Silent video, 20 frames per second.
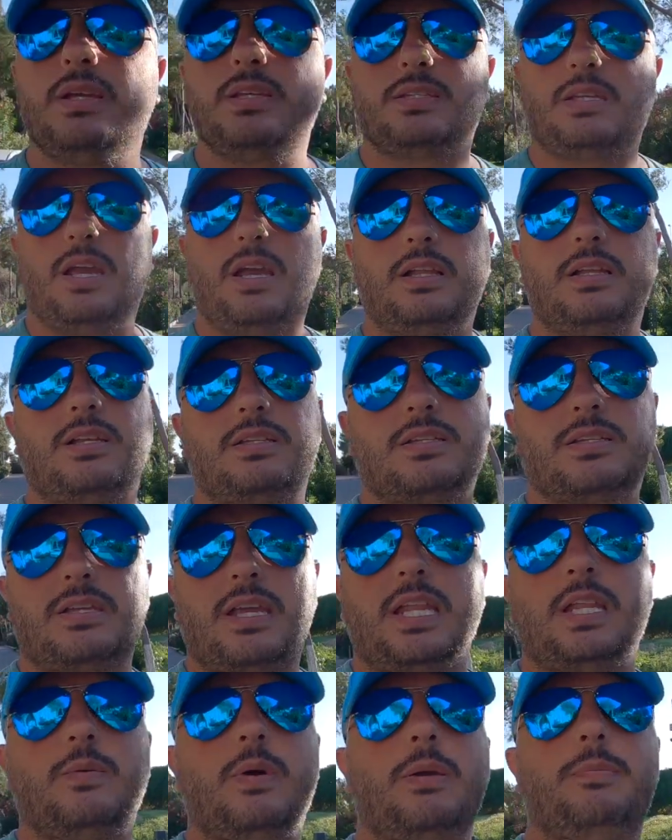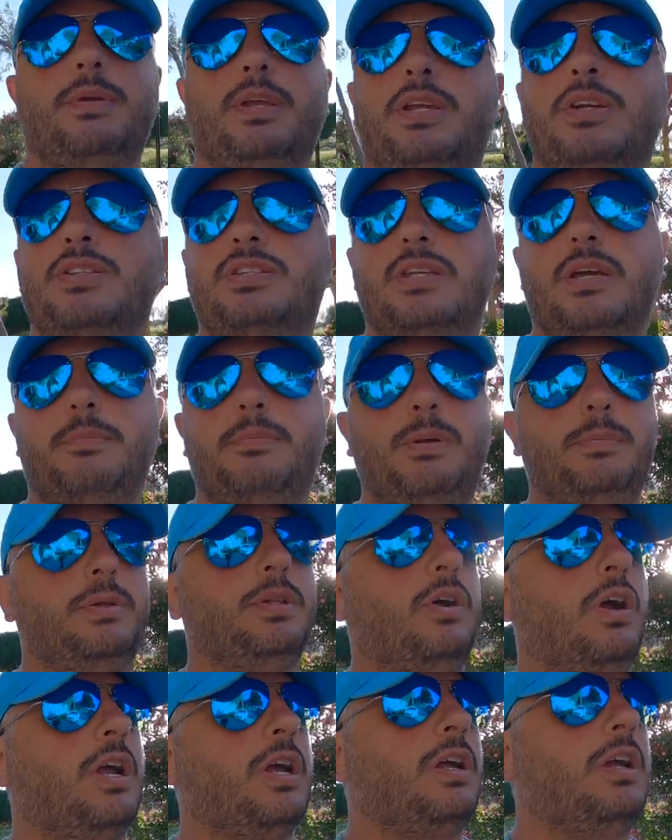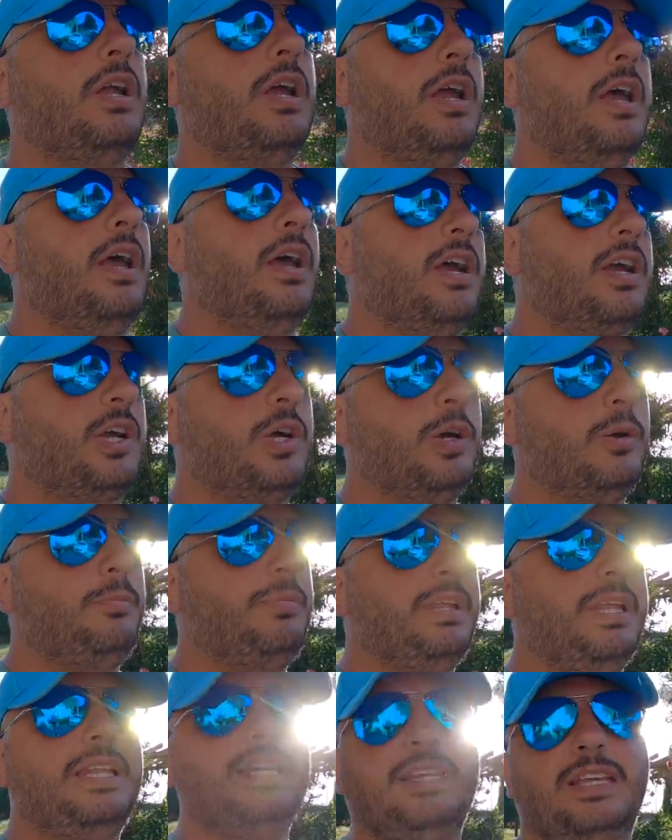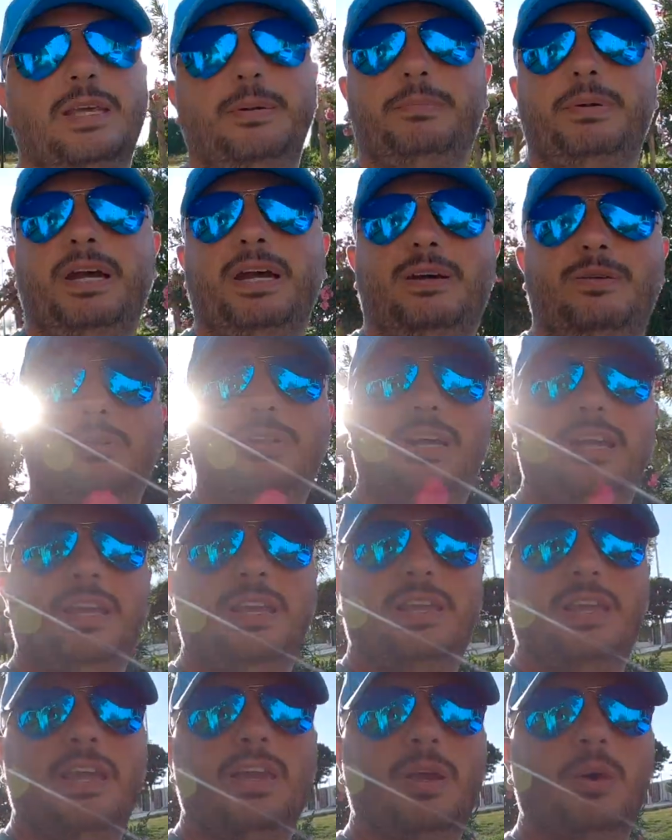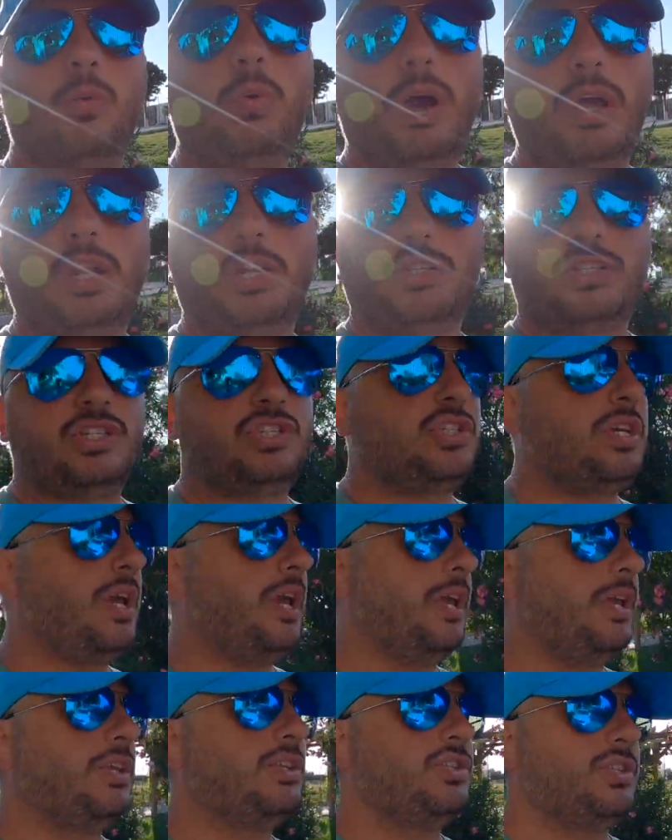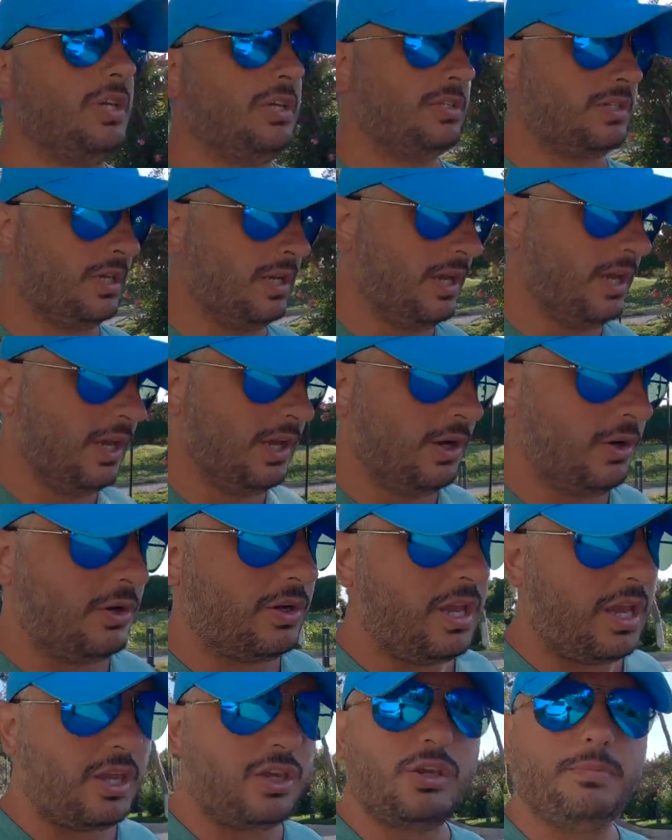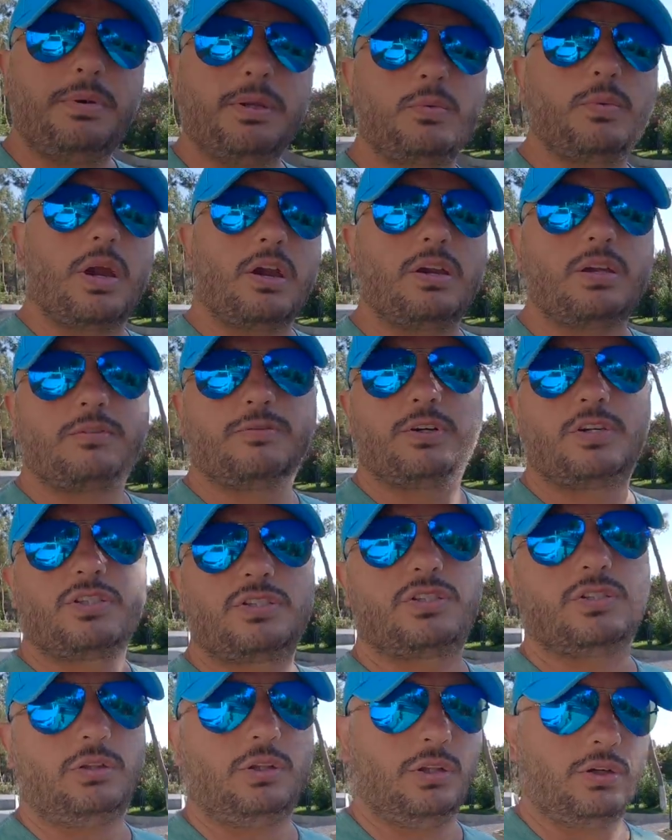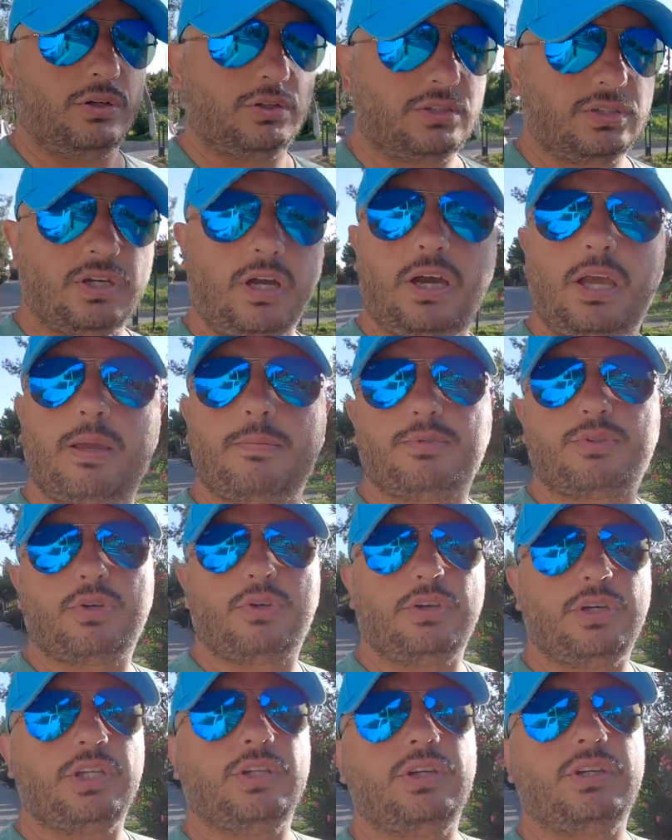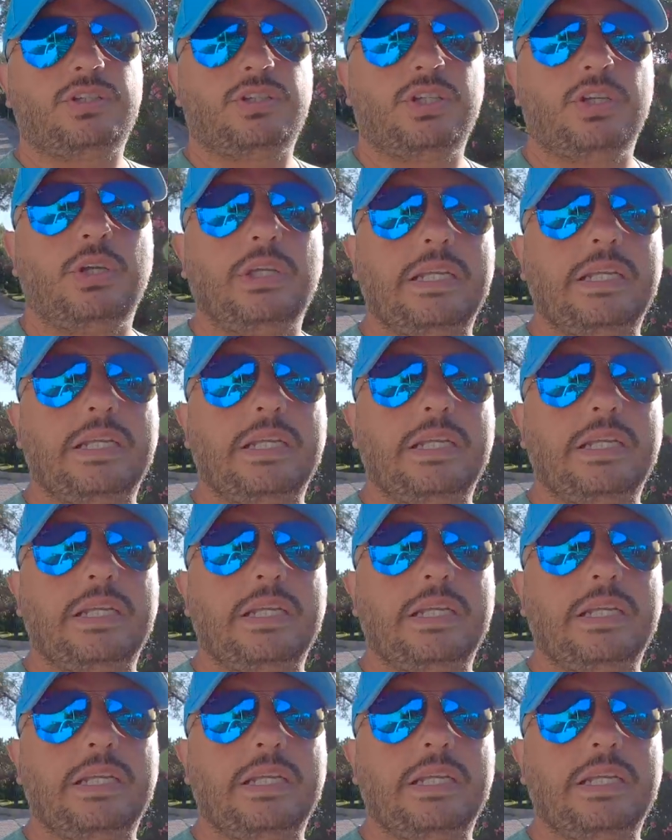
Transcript: sunglasses anyway, because some people are complaining about like, why did you change it? Okay, you've been wearing for so long time, so you need